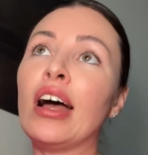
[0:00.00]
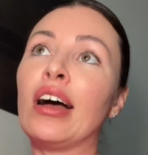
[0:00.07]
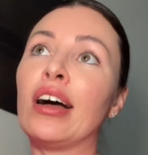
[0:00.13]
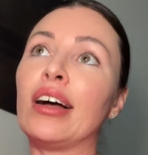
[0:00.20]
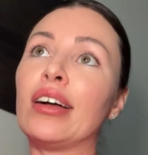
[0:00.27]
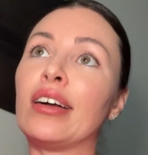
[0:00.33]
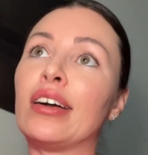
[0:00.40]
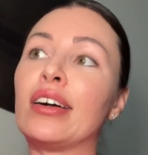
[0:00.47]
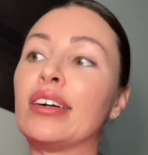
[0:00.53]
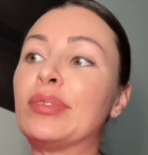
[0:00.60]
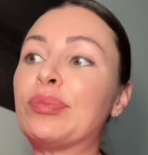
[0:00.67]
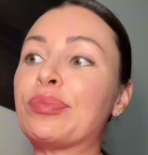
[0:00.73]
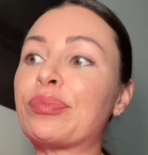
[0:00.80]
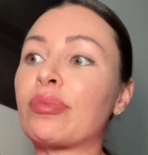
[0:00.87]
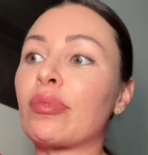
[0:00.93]

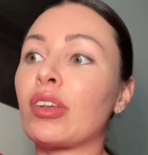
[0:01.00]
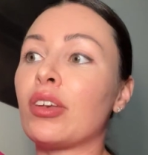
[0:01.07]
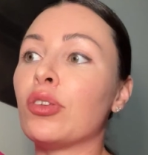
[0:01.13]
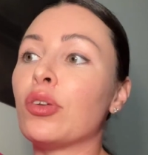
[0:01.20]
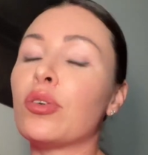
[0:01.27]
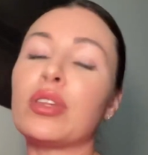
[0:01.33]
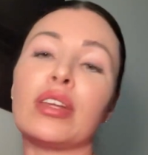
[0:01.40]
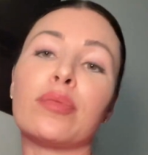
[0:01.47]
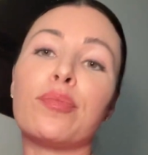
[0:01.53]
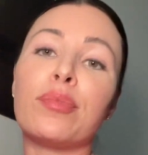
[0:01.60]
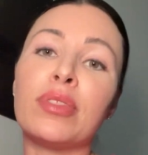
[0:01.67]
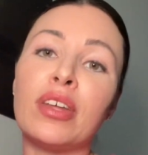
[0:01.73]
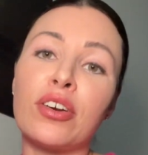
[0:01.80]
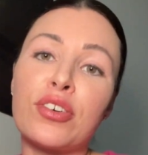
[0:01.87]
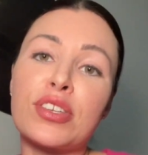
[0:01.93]
you know,
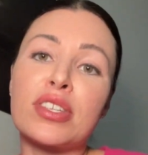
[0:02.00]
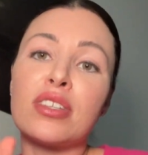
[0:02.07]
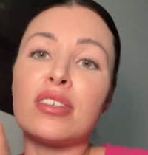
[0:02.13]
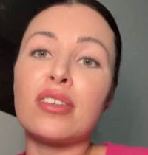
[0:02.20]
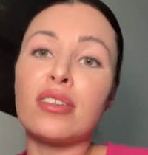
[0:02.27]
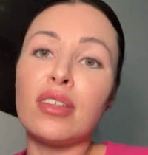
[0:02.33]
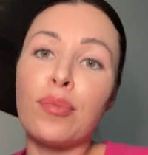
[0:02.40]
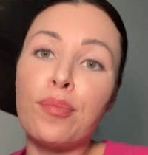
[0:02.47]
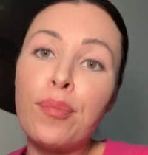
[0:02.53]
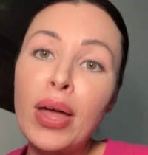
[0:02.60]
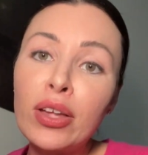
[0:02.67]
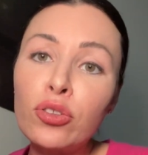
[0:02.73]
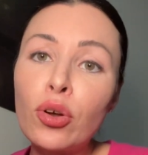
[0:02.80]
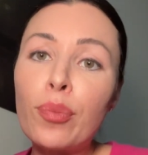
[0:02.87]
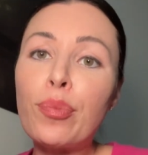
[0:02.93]
then there is the
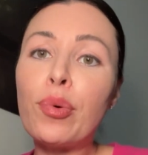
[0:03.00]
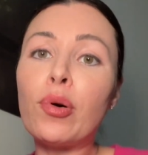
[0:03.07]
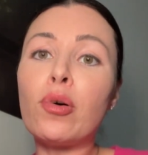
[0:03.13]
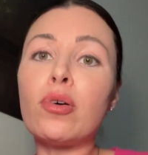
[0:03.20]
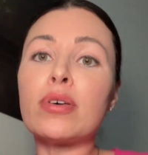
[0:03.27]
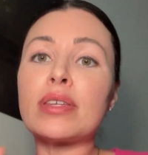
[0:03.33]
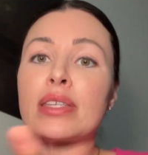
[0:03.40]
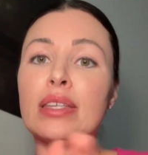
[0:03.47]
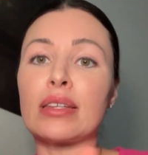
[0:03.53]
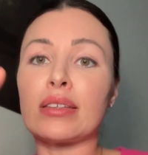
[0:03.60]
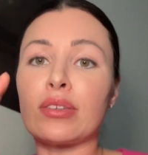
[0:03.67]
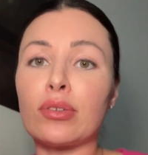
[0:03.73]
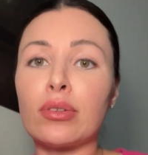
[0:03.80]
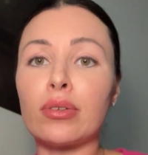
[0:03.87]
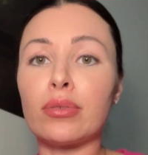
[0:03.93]
menopause and,
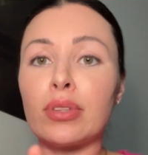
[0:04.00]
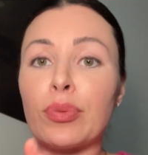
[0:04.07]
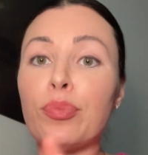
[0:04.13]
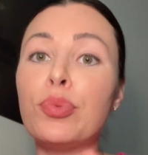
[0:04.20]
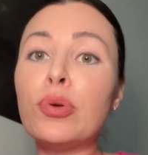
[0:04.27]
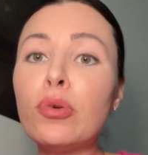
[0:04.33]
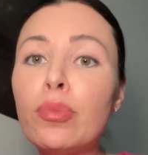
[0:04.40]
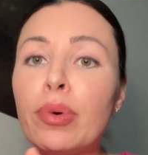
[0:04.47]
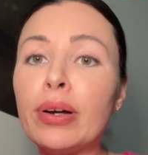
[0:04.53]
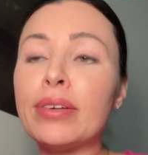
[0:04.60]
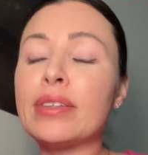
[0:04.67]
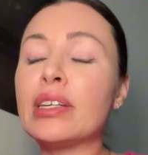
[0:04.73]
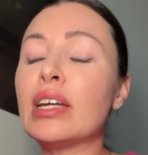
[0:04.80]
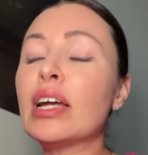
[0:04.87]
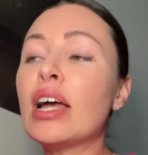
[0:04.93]
you know, the
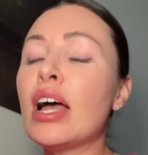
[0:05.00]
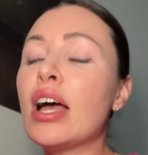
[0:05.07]
puberty.